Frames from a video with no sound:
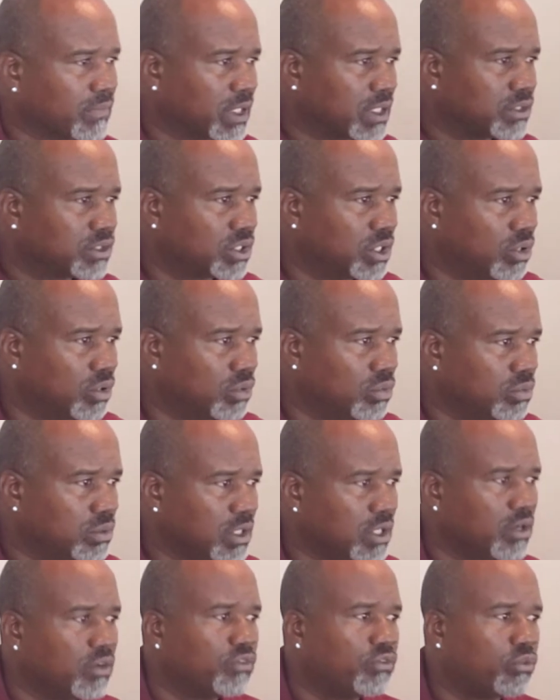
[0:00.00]
So
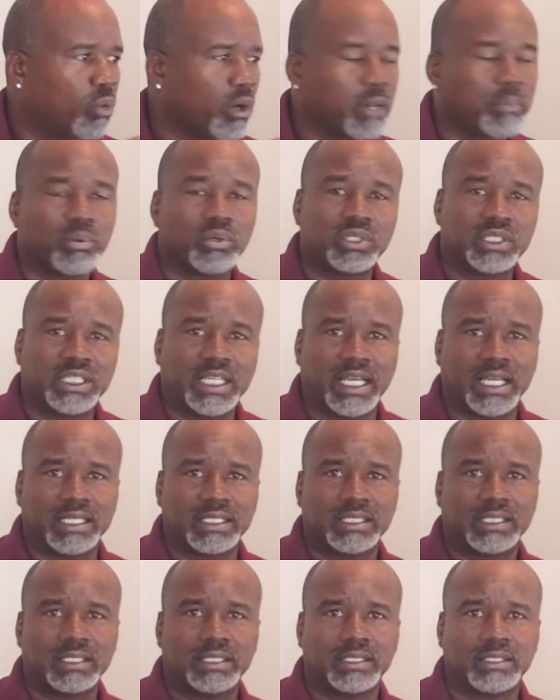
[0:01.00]
40%
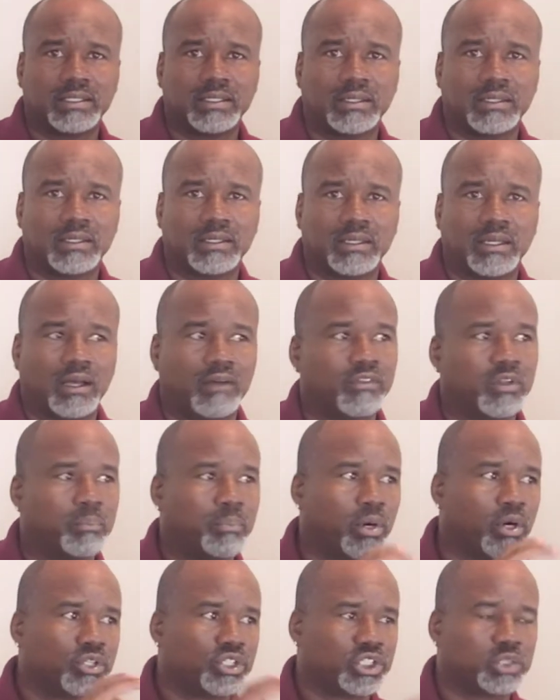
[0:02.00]
of the
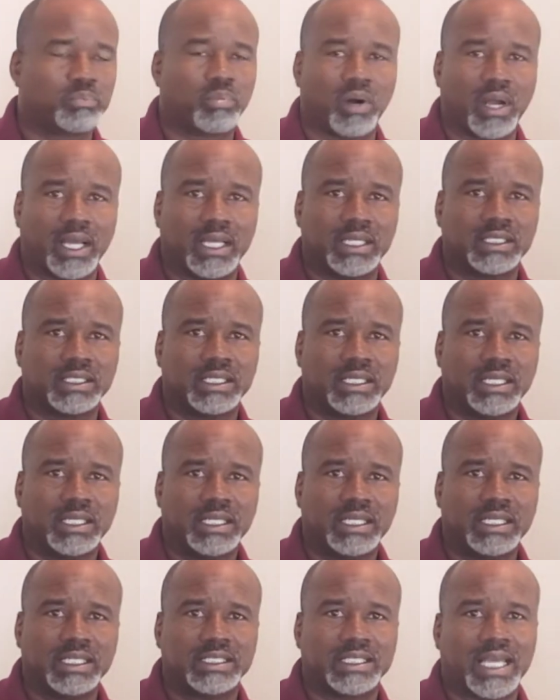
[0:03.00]
purchase price
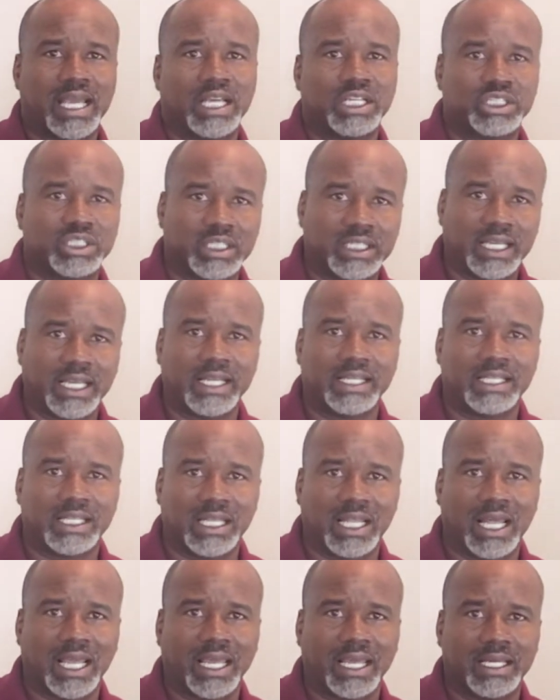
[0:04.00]
is actually in the
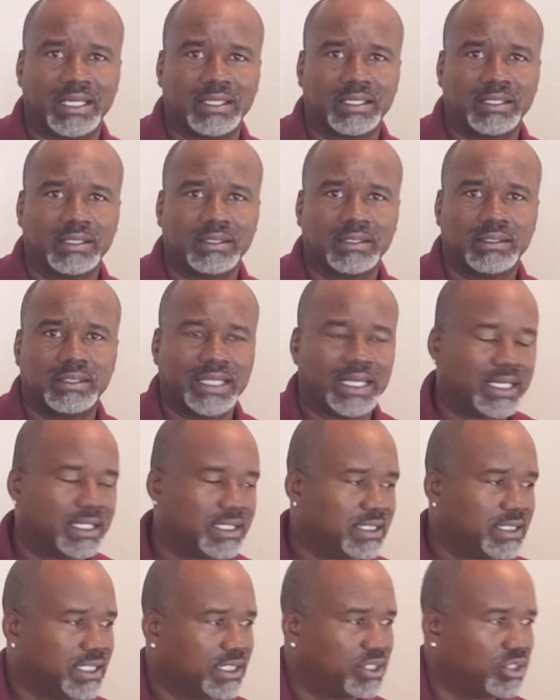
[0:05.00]
land that it
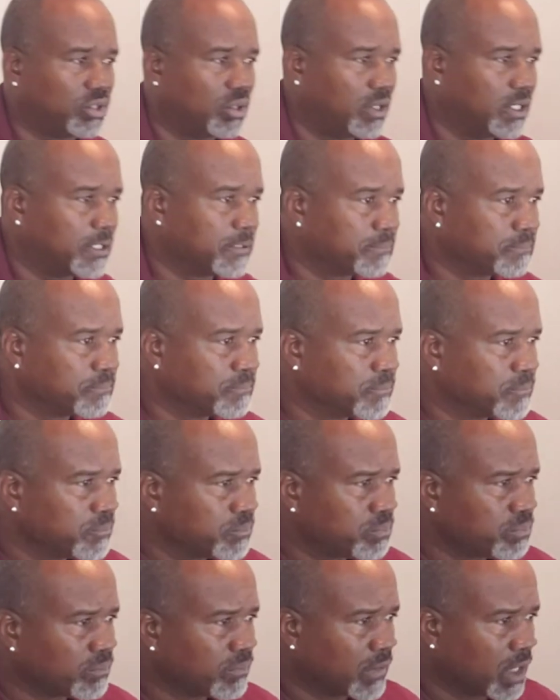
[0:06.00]
sits on.
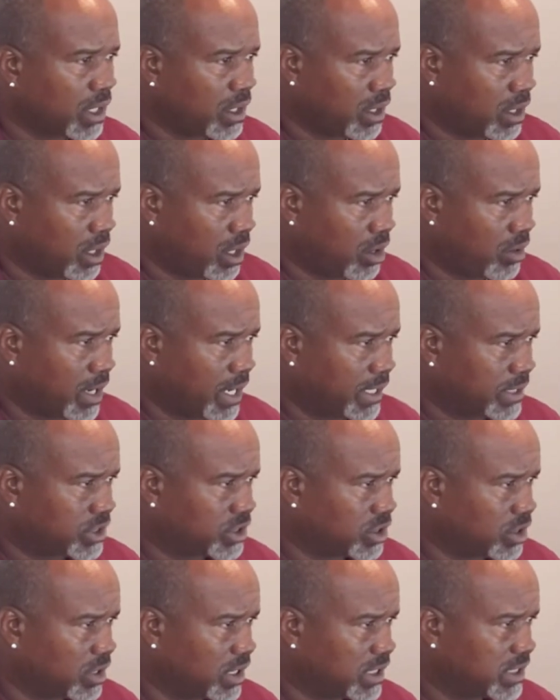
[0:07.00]
All right,
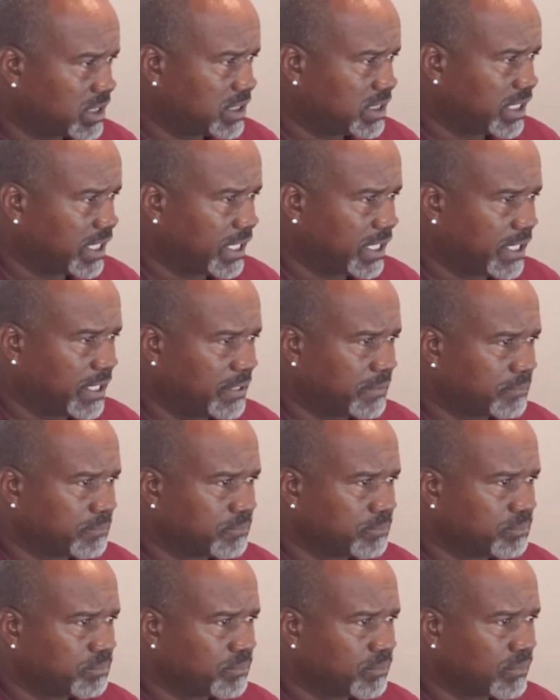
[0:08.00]
so let's see.
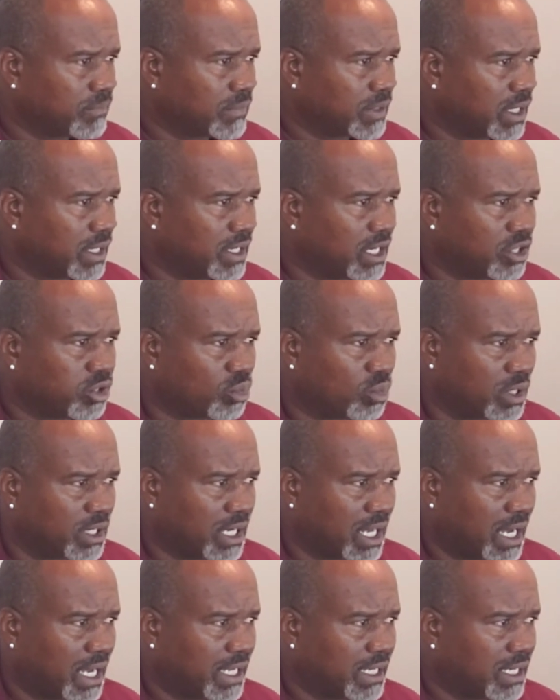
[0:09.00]
Another one
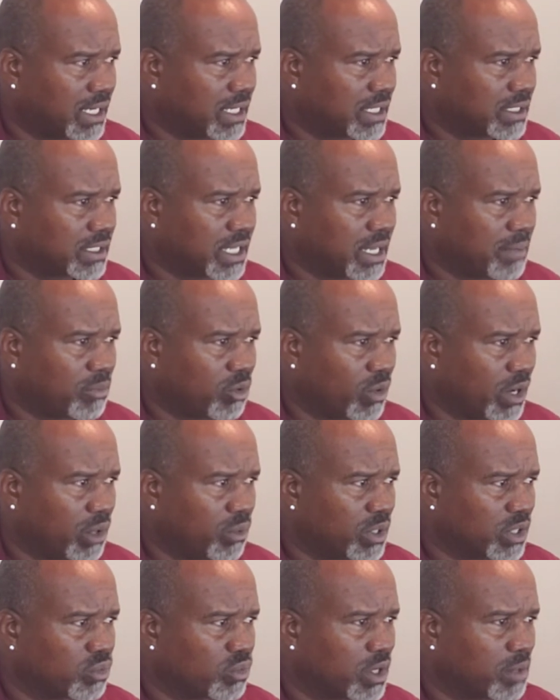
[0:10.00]
I came away
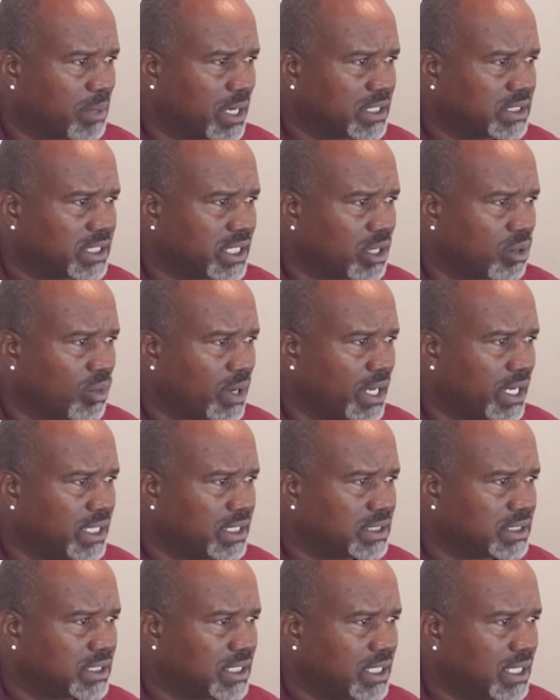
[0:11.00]
with, one of my takeaways,